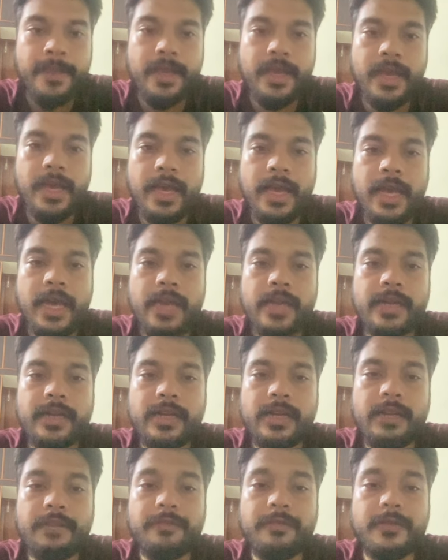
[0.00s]

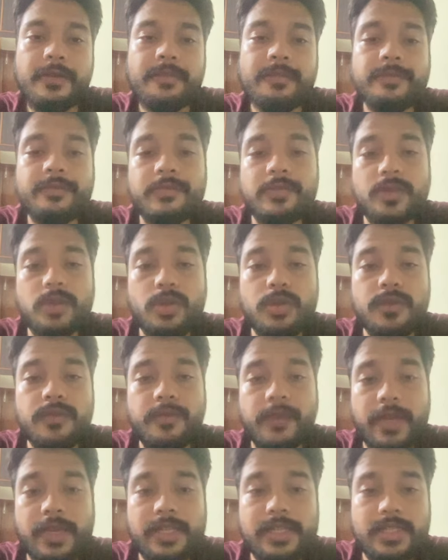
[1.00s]
And if those
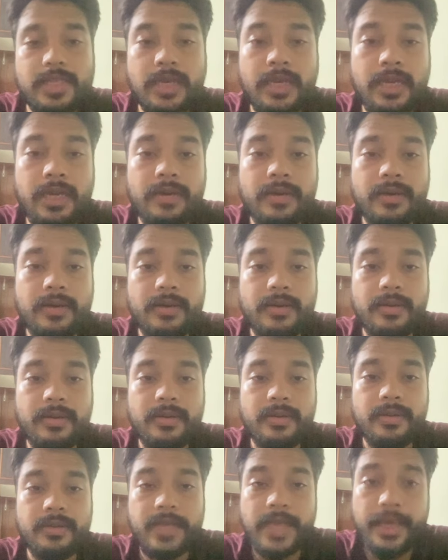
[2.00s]
files are
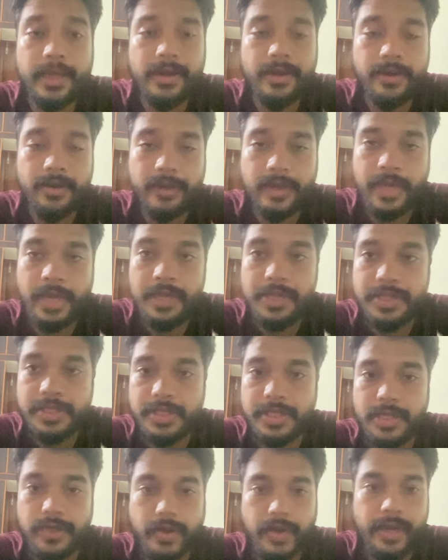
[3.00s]
there
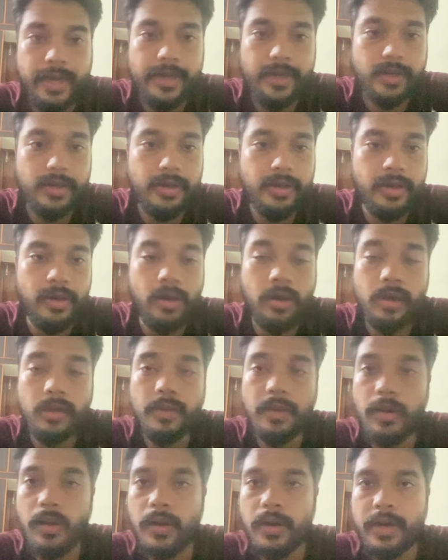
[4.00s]
cached, right,
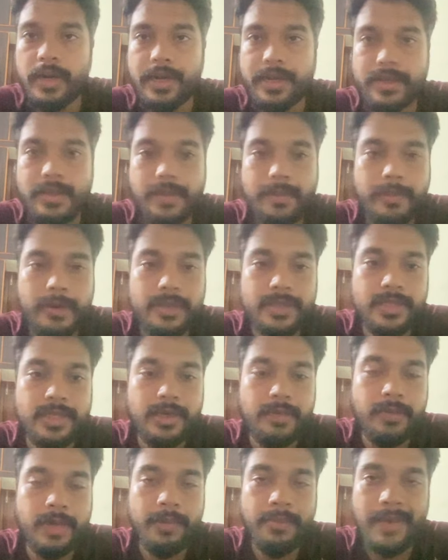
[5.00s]
or already present
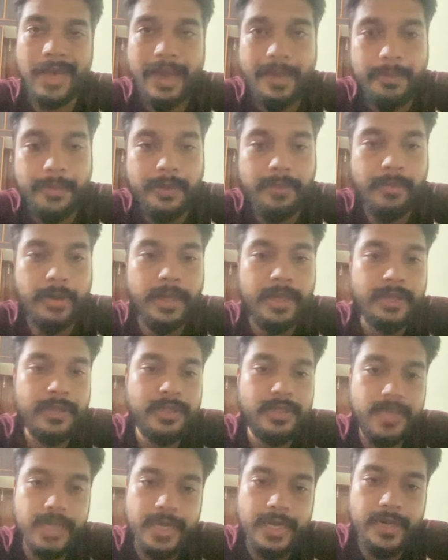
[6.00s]
in my map, in my
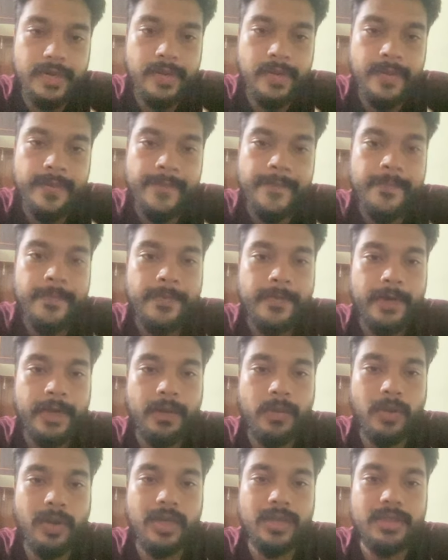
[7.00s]
state,
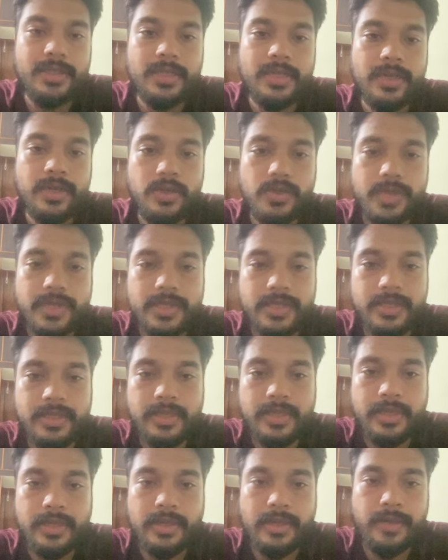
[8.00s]
right, what it's going to do is it's
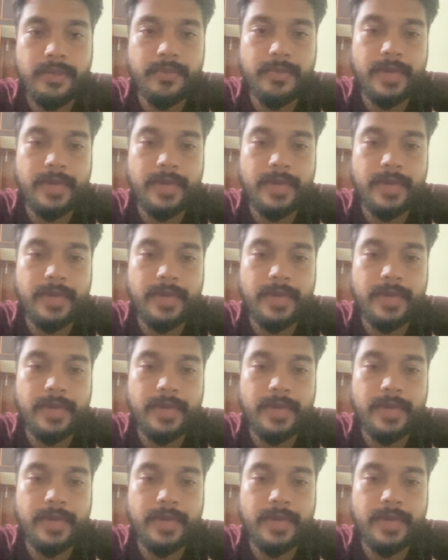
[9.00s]
going to